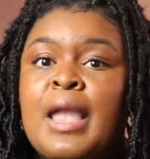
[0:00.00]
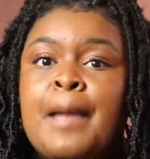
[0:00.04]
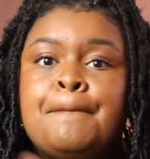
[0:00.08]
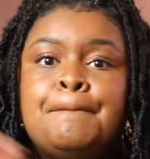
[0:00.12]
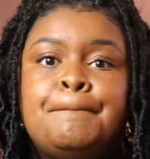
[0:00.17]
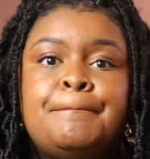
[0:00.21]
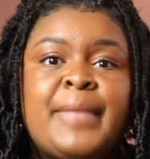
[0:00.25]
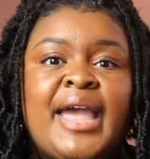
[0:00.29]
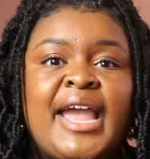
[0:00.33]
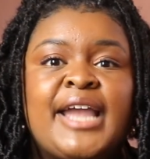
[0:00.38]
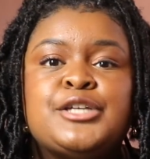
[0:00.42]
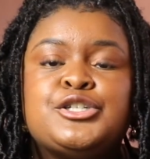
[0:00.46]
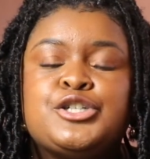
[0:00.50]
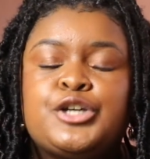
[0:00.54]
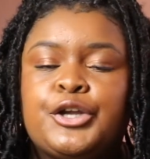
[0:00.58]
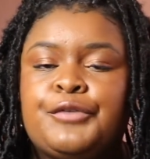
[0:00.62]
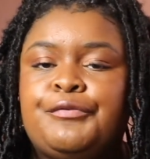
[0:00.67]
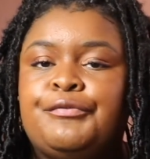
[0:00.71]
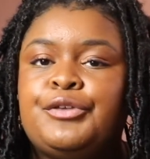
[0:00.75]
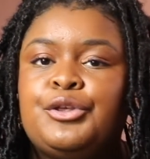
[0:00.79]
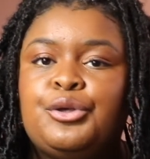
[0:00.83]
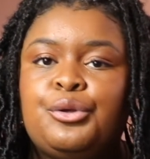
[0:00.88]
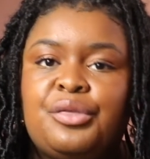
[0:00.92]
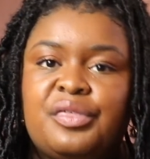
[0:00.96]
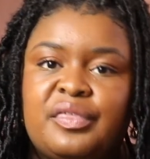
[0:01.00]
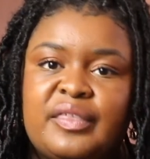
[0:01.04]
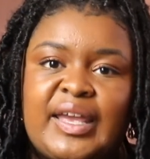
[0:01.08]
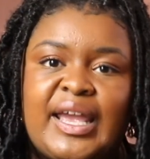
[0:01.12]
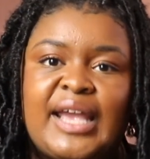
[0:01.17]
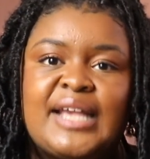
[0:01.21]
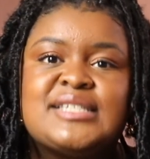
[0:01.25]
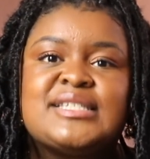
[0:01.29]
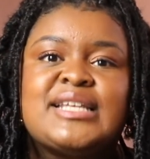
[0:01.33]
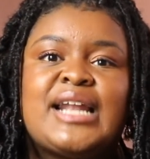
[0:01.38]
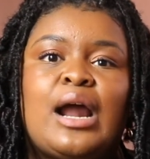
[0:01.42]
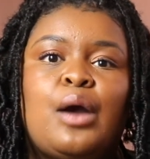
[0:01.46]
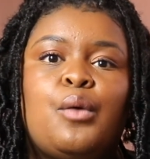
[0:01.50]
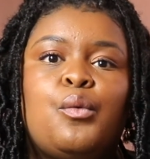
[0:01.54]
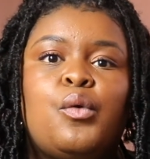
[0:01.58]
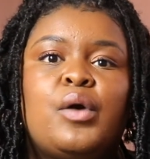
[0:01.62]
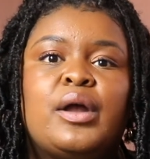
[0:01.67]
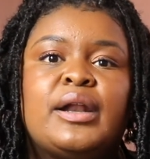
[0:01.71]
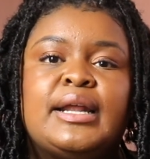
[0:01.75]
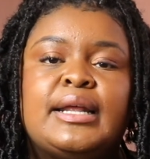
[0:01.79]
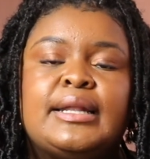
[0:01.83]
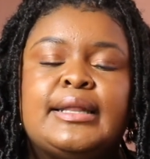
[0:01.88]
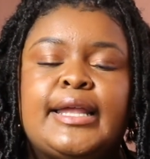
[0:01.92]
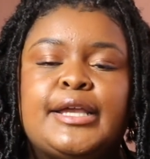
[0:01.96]
Major few things that I
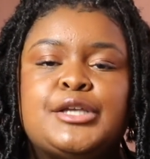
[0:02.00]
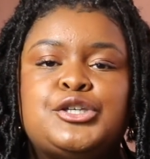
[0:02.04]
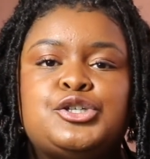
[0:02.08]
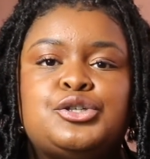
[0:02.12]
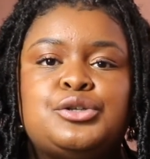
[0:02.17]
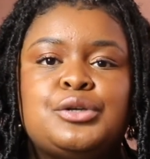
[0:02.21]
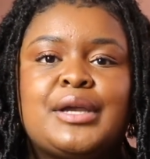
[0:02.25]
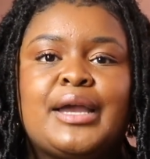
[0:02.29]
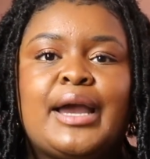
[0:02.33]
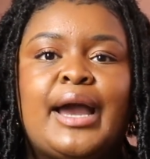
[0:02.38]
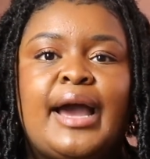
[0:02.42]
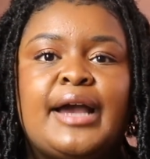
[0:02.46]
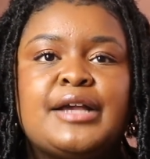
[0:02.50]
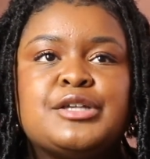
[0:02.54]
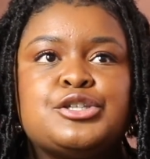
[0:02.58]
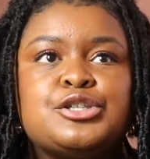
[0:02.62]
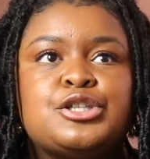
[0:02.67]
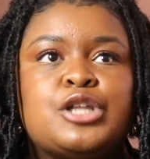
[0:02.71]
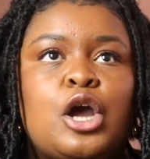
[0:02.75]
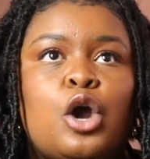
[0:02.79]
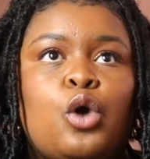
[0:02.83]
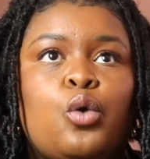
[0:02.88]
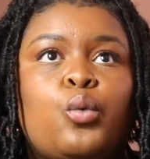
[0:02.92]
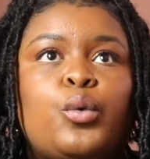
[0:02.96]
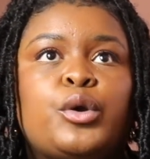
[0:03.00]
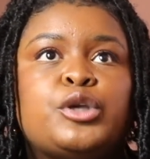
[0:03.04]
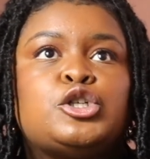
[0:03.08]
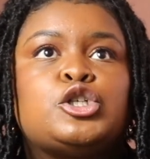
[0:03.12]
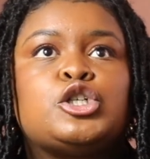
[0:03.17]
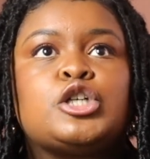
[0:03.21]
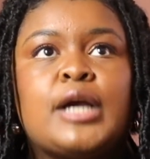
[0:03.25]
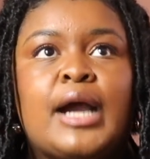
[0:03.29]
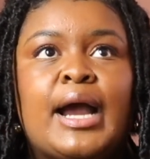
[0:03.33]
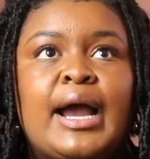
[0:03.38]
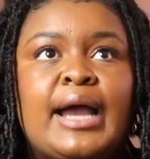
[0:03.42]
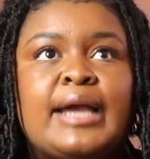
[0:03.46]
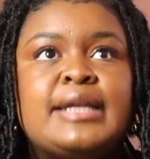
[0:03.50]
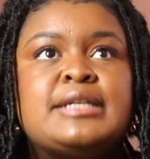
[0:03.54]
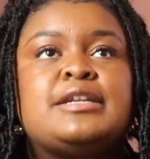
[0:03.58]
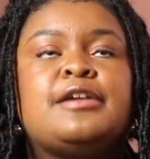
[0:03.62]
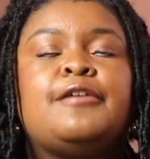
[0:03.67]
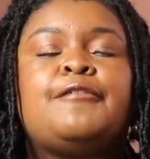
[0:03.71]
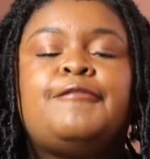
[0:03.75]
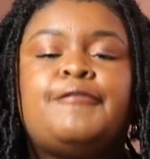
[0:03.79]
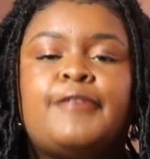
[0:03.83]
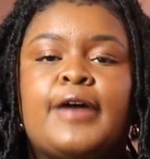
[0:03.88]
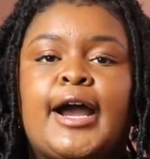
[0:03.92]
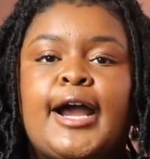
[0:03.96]
want to let you guys know when trying
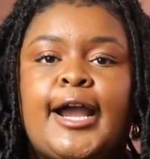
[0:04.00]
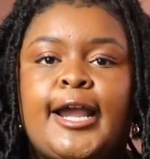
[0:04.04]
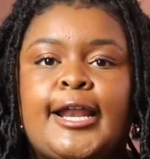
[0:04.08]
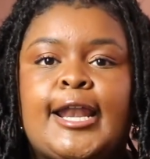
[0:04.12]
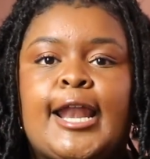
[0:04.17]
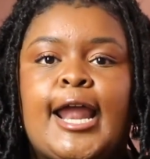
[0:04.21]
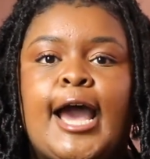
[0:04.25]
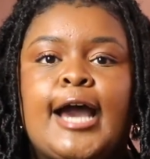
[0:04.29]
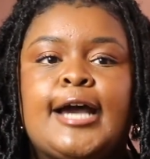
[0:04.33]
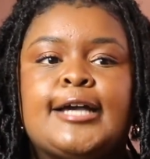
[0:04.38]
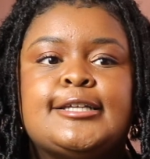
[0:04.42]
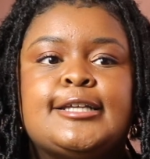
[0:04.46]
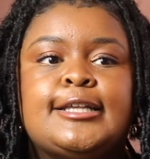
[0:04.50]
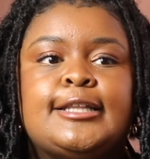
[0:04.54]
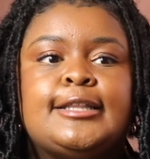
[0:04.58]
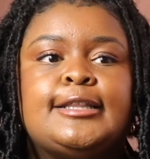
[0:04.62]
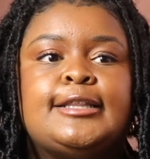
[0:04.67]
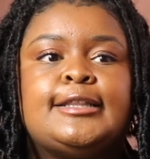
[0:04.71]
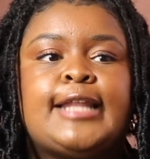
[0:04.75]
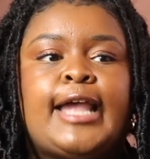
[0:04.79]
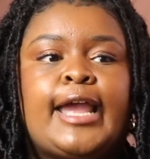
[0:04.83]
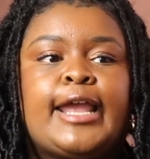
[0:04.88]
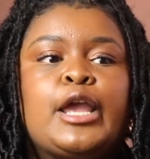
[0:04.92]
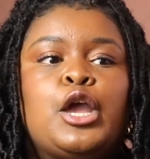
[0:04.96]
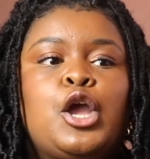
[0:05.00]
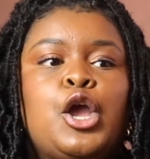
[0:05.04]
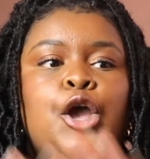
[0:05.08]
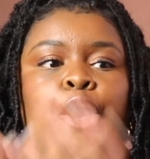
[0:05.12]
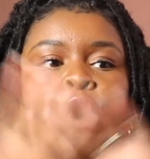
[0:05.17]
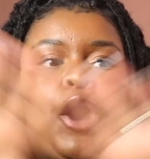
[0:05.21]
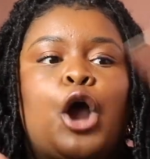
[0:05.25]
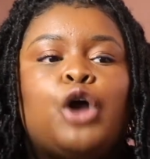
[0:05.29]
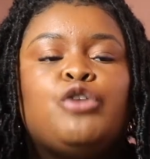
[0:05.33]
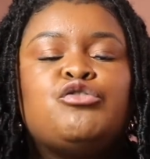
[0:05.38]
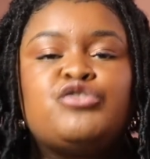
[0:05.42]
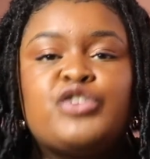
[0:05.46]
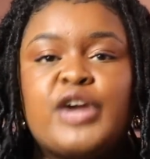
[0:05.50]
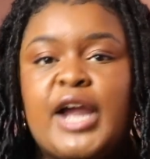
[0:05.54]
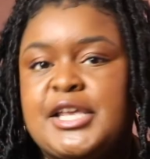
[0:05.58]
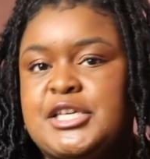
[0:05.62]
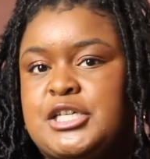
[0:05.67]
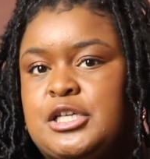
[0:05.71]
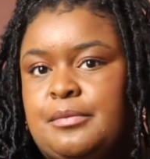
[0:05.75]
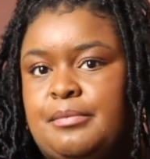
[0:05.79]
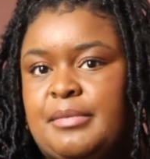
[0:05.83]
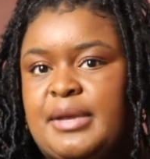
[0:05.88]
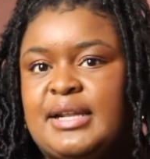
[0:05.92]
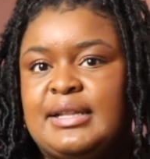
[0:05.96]
to find like a
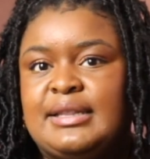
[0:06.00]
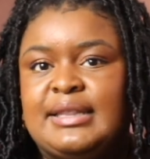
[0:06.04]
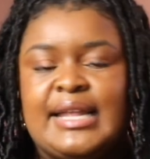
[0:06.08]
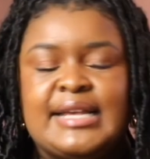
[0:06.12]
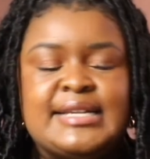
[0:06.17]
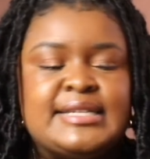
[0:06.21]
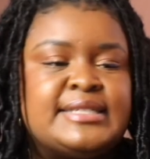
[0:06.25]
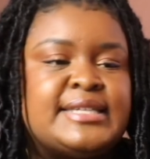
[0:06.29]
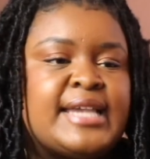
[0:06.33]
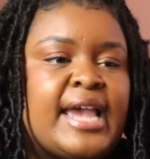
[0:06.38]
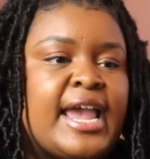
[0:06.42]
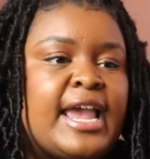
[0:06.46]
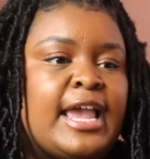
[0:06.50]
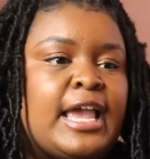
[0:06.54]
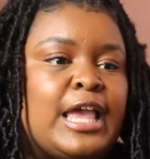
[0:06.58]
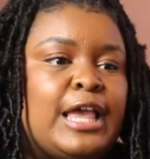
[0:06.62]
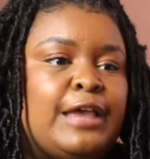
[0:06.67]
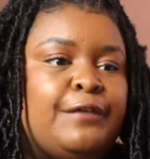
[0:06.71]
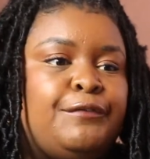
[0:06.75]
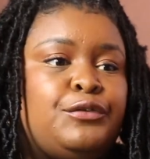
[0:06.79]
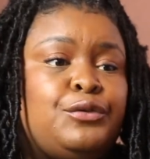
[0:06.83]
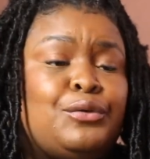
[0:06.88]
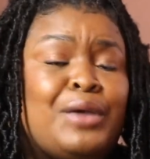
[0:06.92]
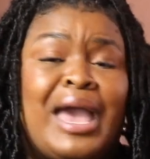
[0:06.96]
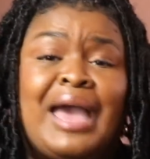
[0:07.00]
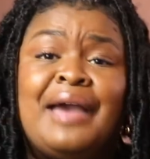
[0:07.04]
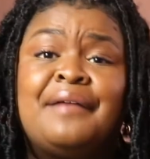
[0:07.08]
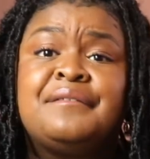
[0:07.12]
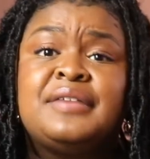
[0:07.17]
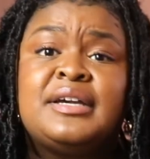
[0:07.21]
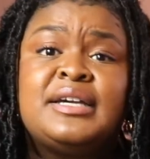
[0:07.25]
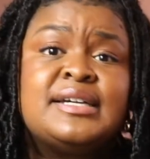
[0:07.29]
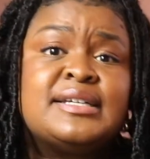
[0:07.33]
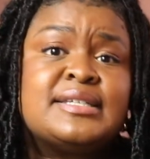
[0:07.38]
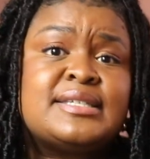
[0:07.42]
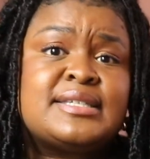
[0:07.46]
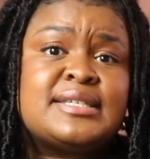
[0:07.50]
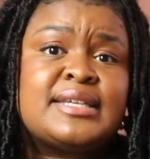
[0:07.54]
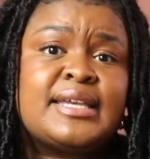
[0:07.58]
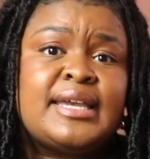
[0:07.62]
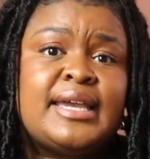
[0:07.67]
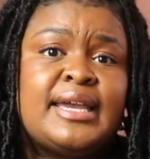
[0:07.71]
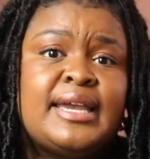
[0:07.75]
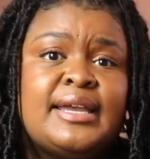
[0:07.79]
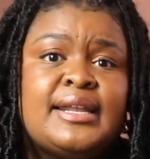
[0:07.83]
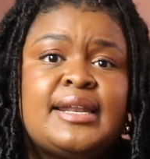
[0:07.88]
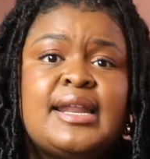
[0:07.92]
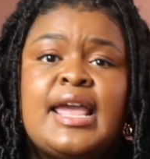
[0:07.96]
regimen. Let's say if you have good
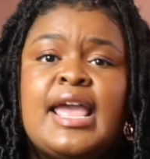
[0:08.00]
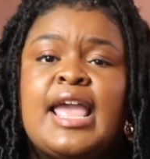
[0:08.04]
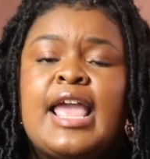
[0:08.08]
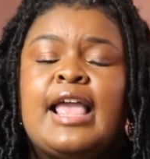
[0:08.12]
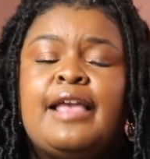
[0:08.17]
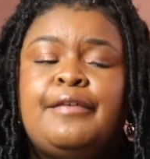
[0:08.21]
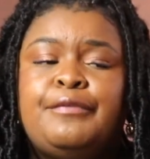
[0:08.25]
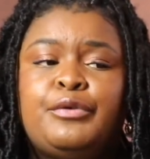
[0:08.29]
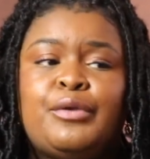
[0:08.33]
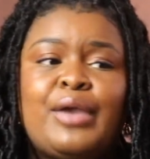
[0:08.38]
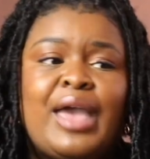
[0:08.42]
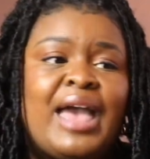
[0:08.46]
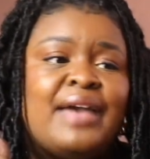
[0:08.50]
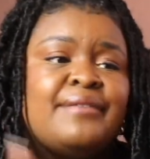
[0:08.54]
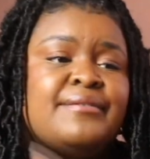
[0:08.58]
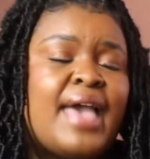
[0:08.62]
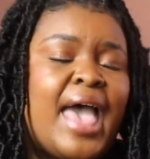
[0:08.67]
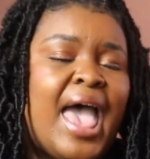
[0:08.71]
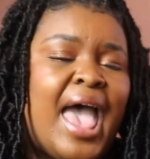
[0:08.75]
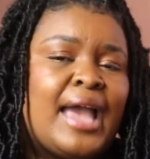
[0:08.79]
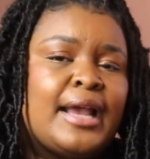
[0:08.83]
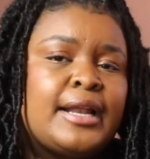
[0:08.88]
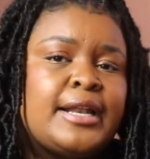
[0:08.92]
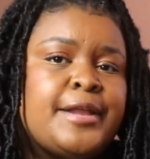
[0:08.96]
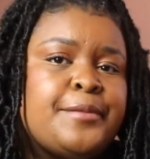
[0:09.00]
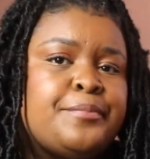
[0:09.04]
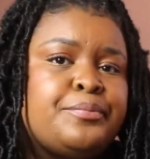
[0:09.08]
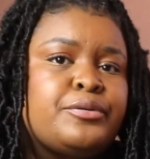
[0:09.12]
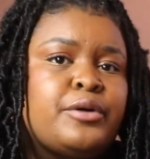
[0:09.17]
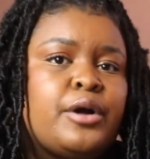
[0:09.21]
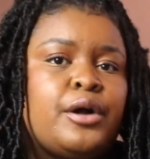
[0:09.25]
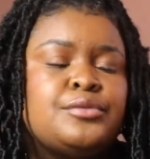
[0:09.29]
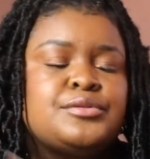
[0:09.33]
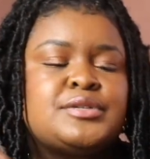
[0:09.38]
skin, if you have acne prone